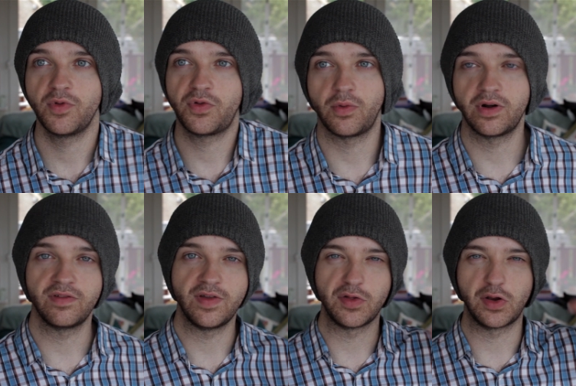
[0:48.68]
Sort
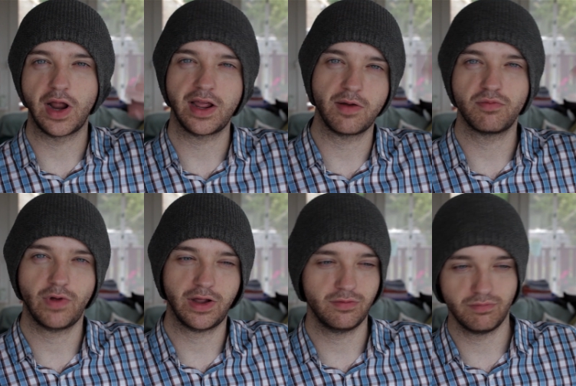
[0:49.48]
of, he's in like a
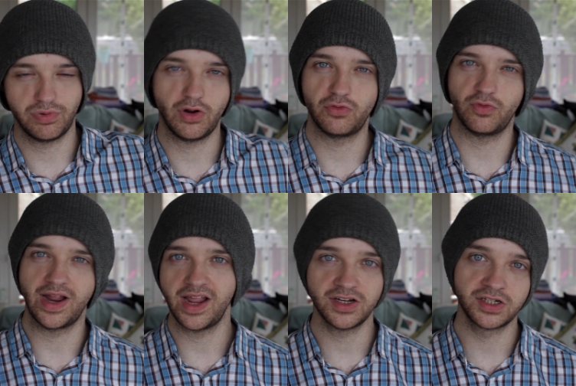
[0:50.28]
fucking blood
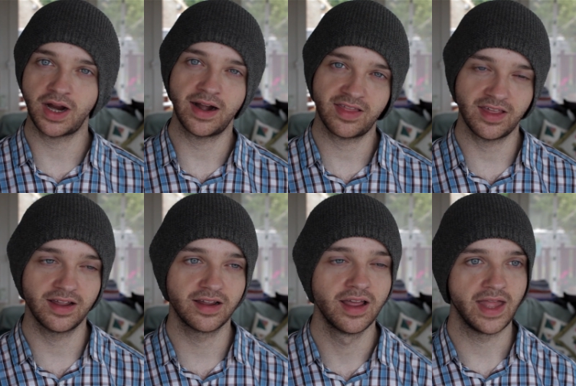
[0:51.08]
rage kind of
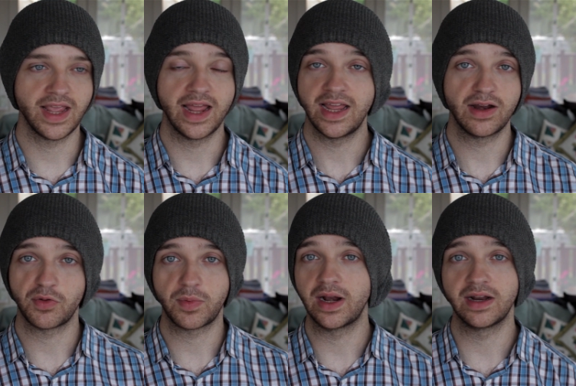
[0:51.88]
thing. And yeah, he ends
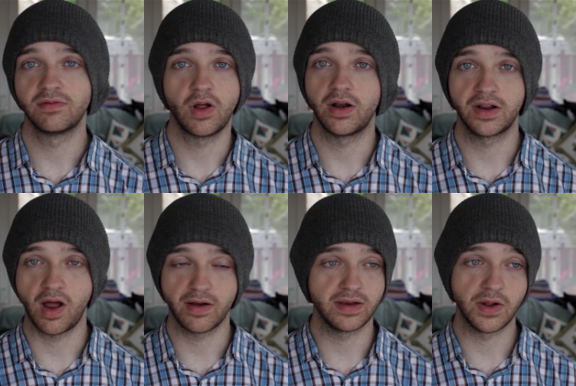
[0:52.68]
up killing all the
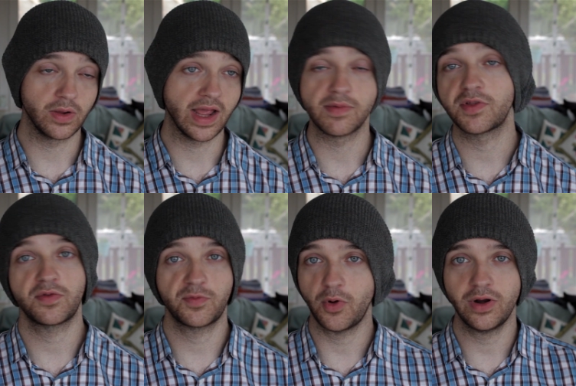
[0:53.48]
gods in the old games.
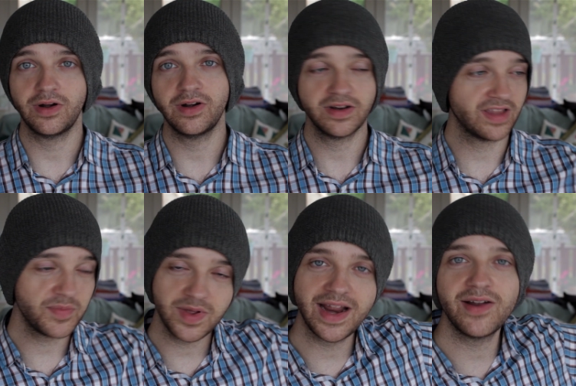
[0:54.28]
Spoiler alert,
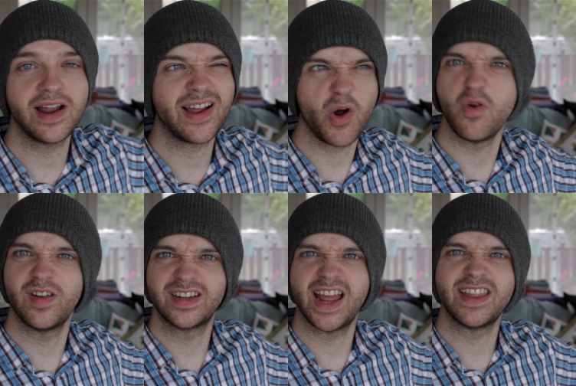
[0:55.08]
they've been out like
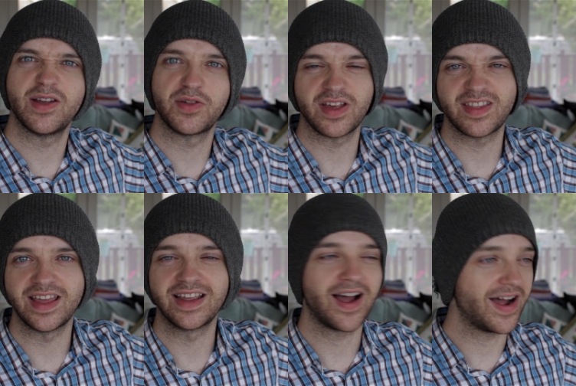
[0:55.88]
over 10 years, I
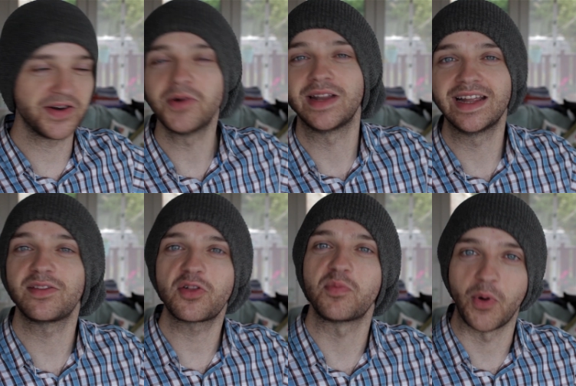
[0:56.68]
think. I don't think
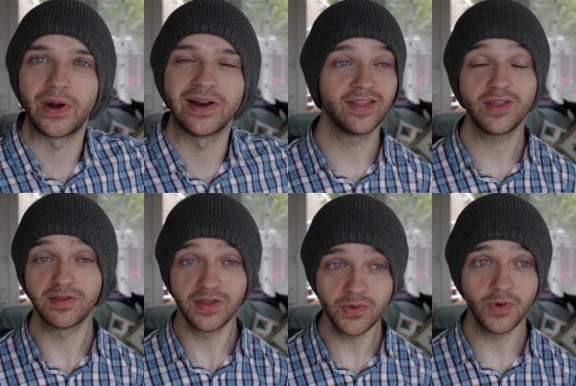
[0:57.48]
it's a spoiler. This
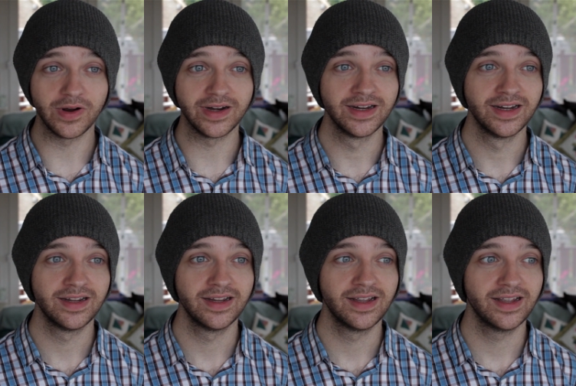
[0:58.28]
new one
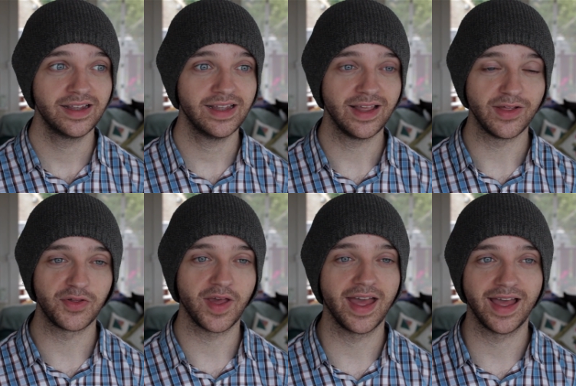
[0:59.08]
is
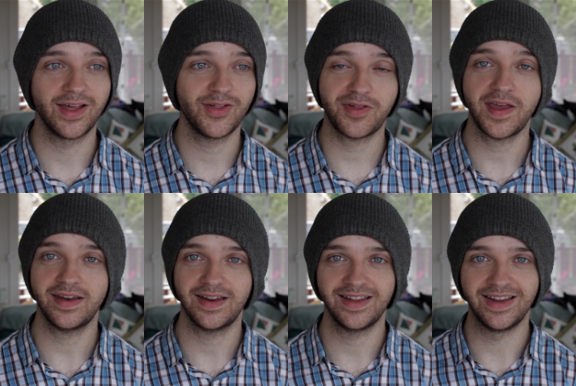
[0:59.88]

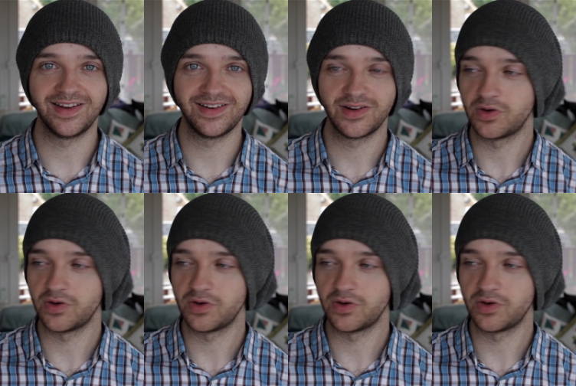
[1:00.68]
set in